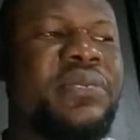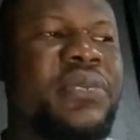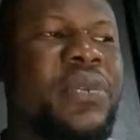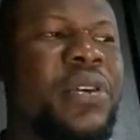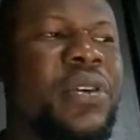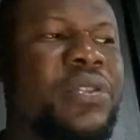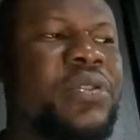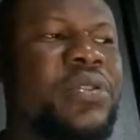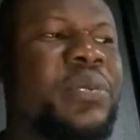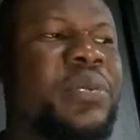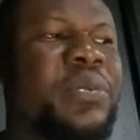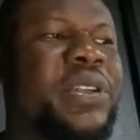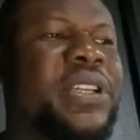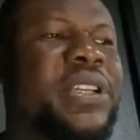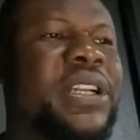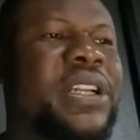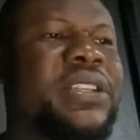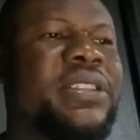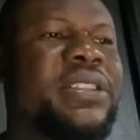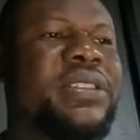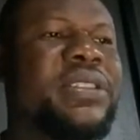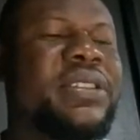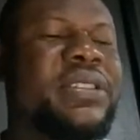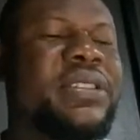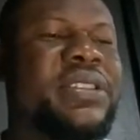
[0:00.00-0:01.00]
Automated
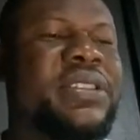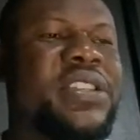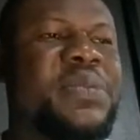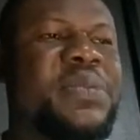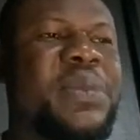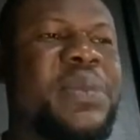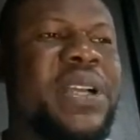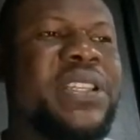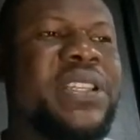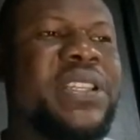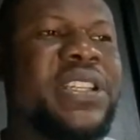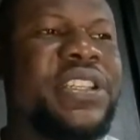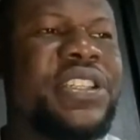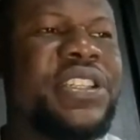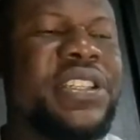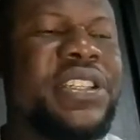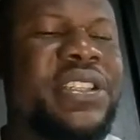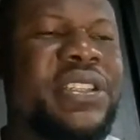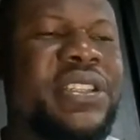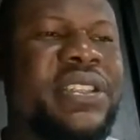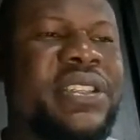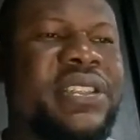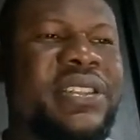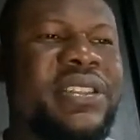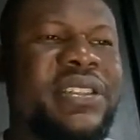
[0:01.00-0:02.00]
and smart
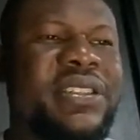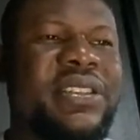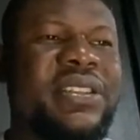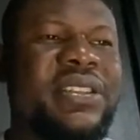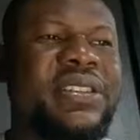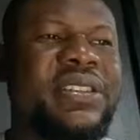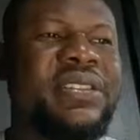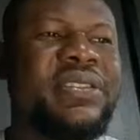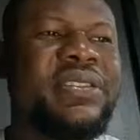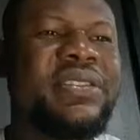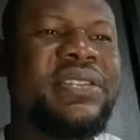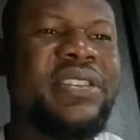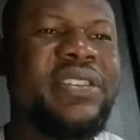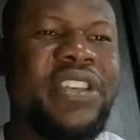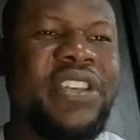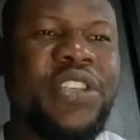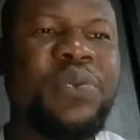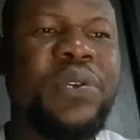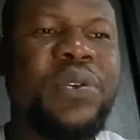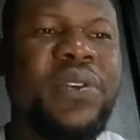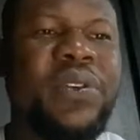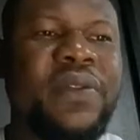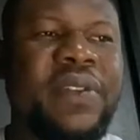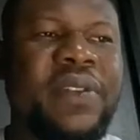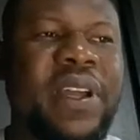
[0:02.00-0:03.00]
kitchens is
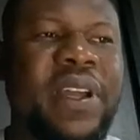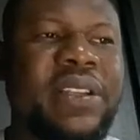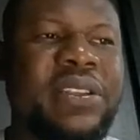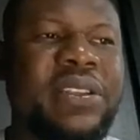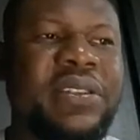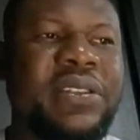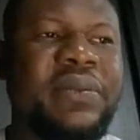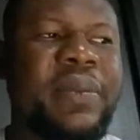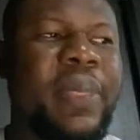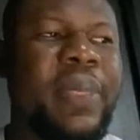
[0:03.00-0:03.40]
one of that.